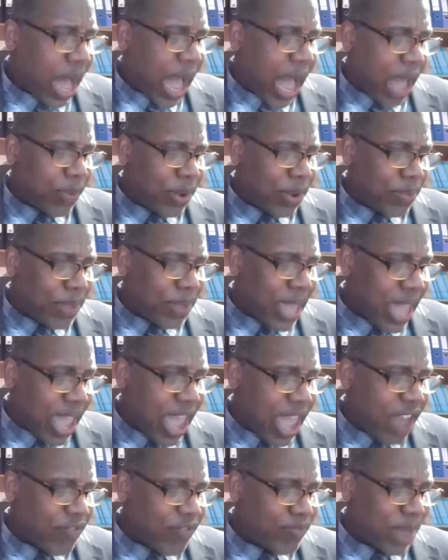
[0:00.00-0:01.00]
I will
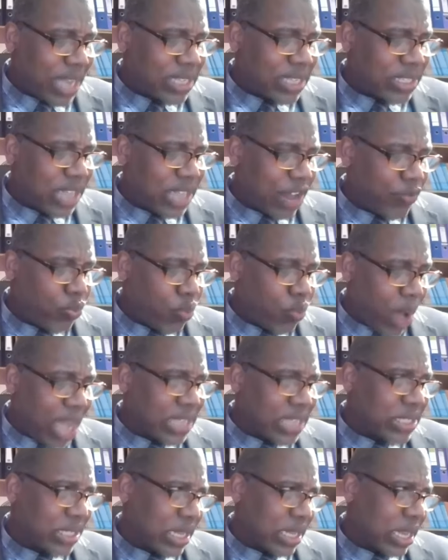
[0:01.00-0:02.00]
behave myself
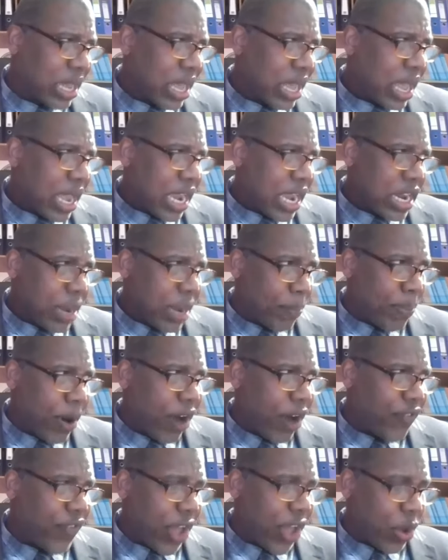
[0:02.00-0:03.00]
wisely in a
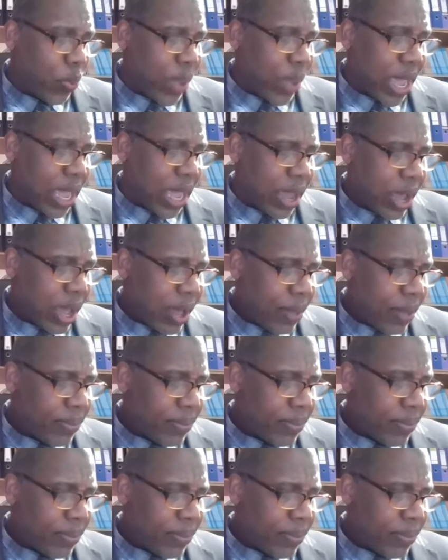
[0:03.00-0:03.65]
perfect way.